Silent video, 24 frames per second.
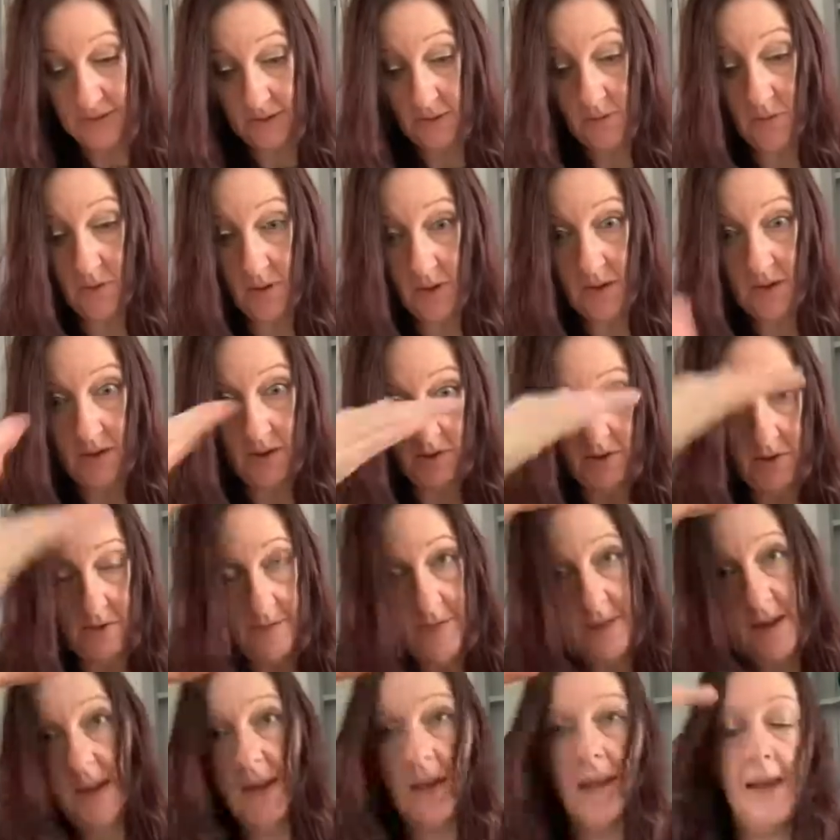quite a lot of
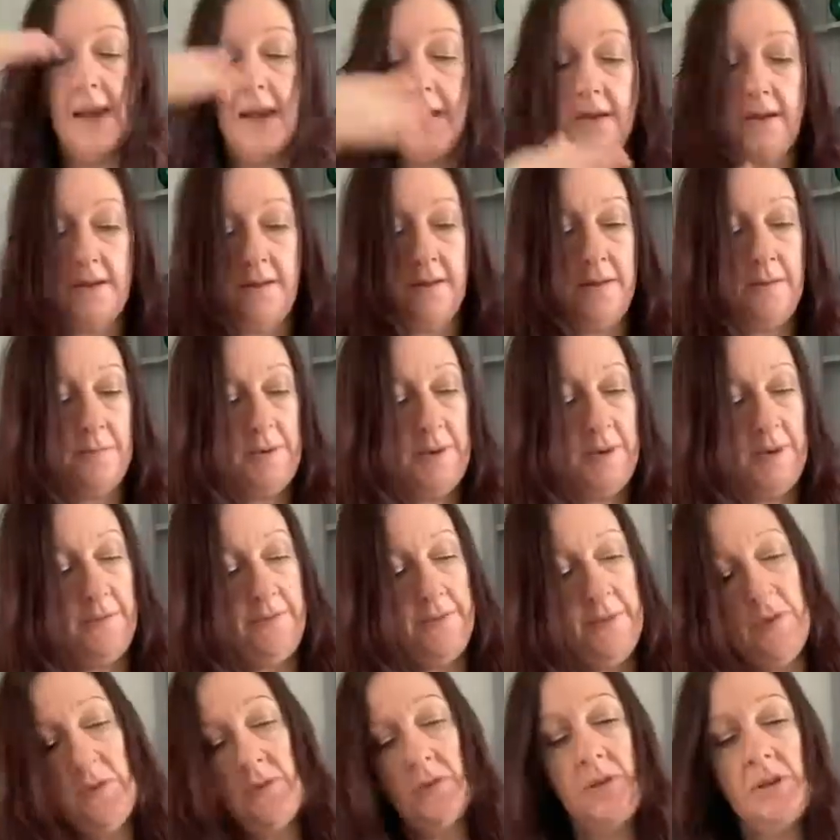it again and I
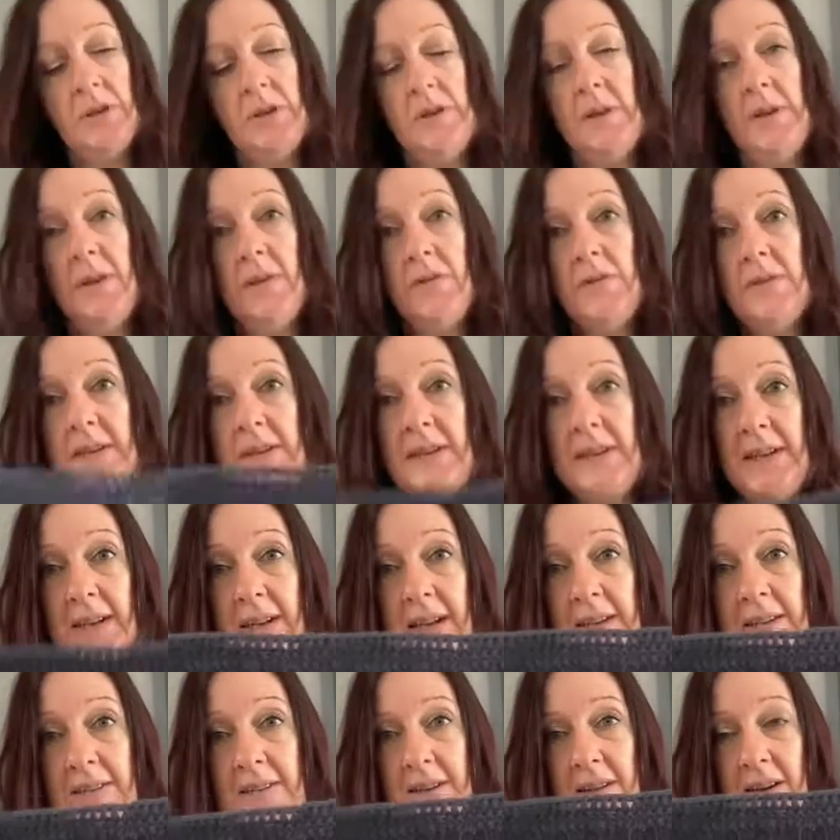forgot to show I undid it
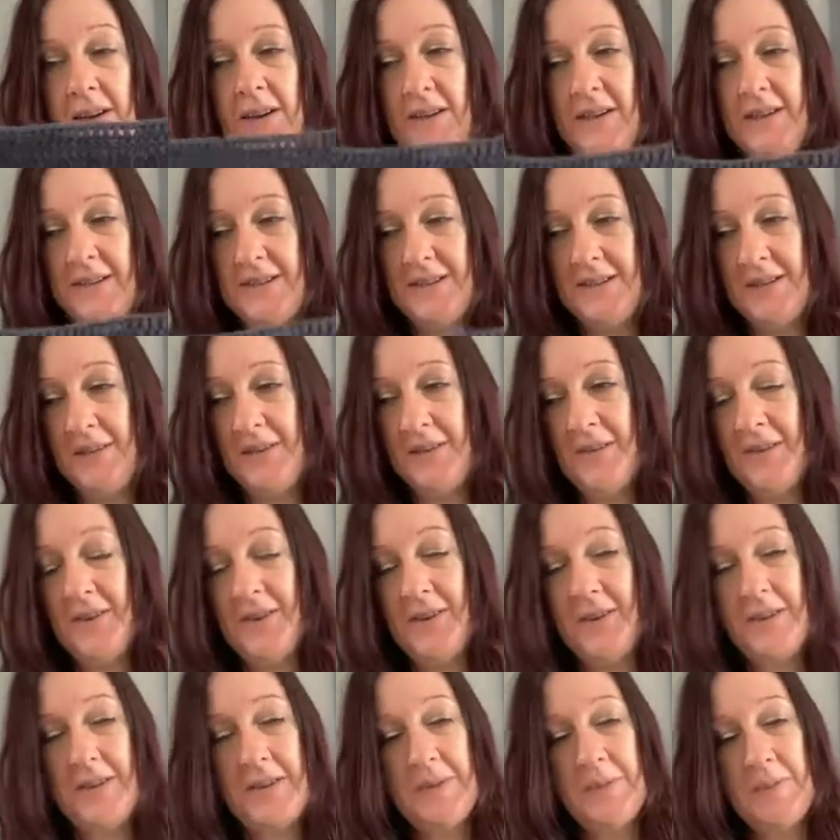last night so I've only
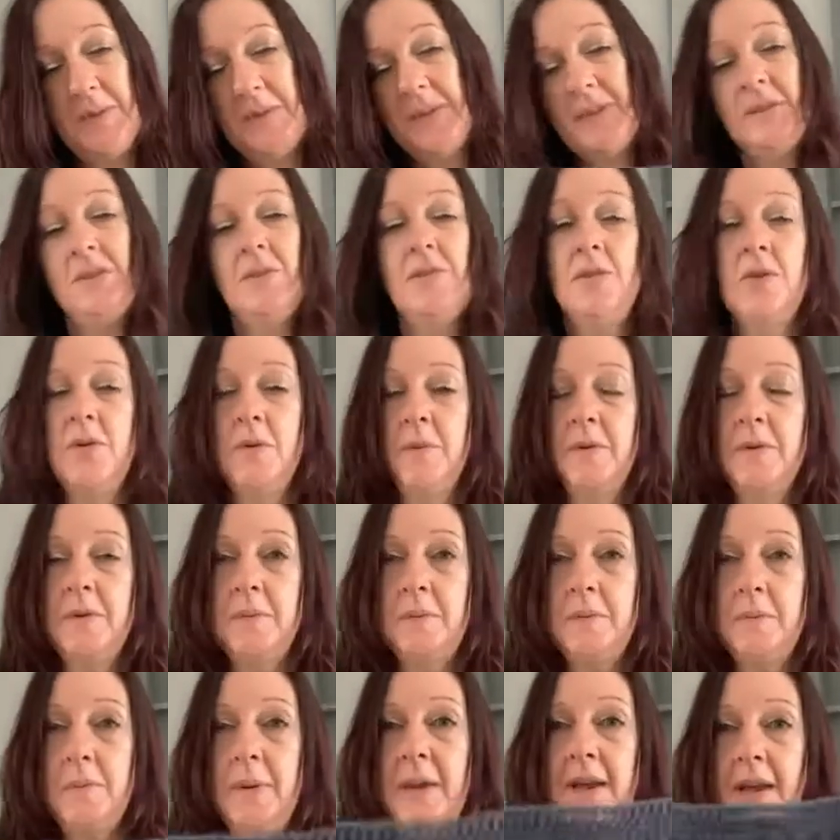got this but it's not coming up
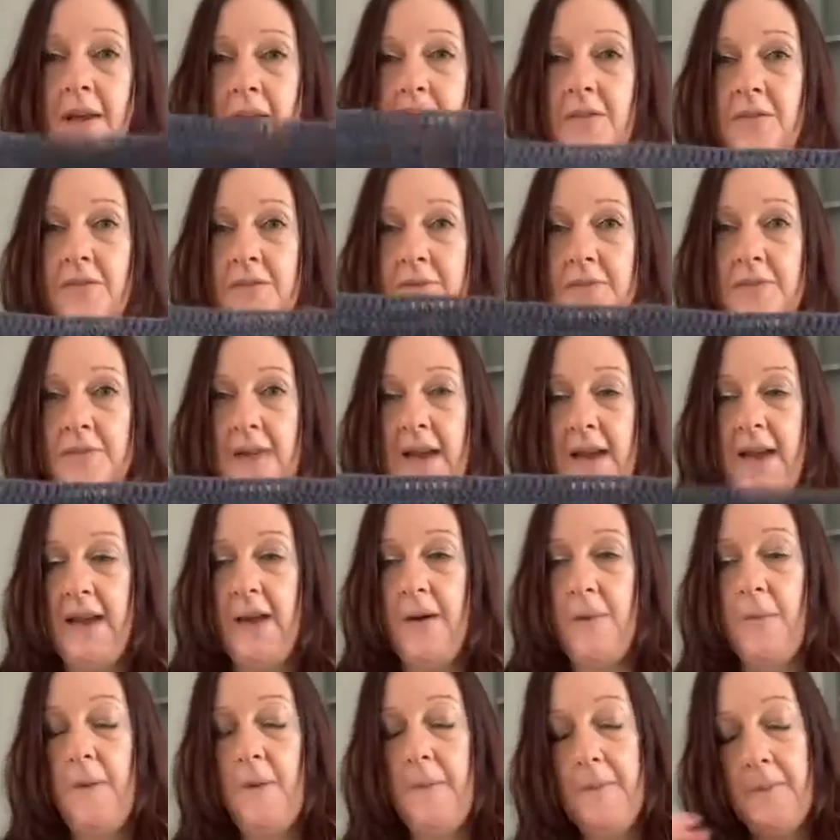big enough
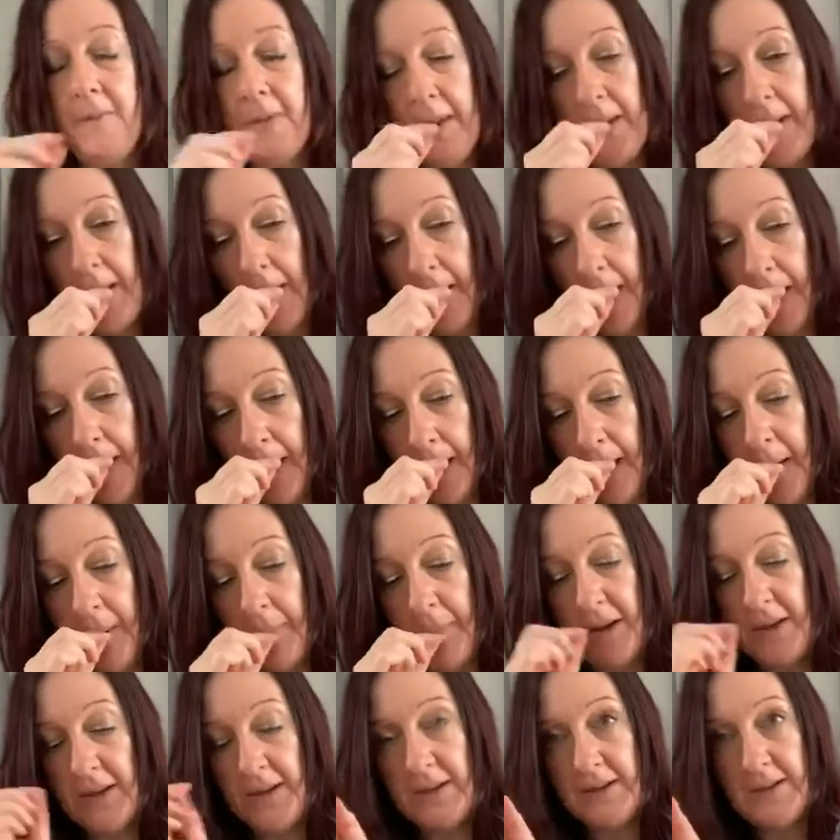now
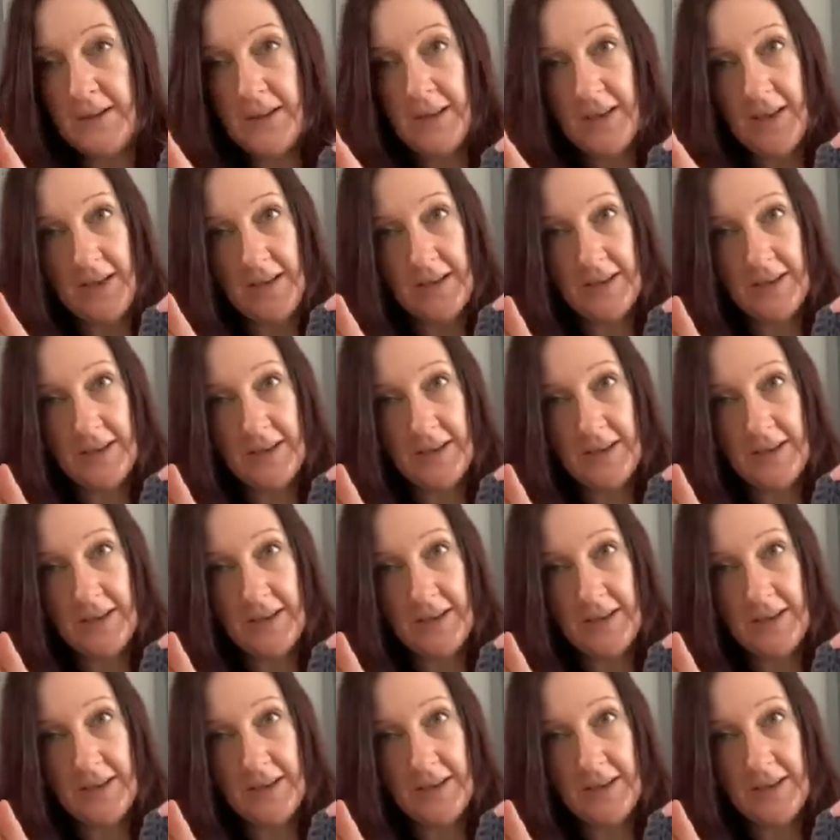managed to get it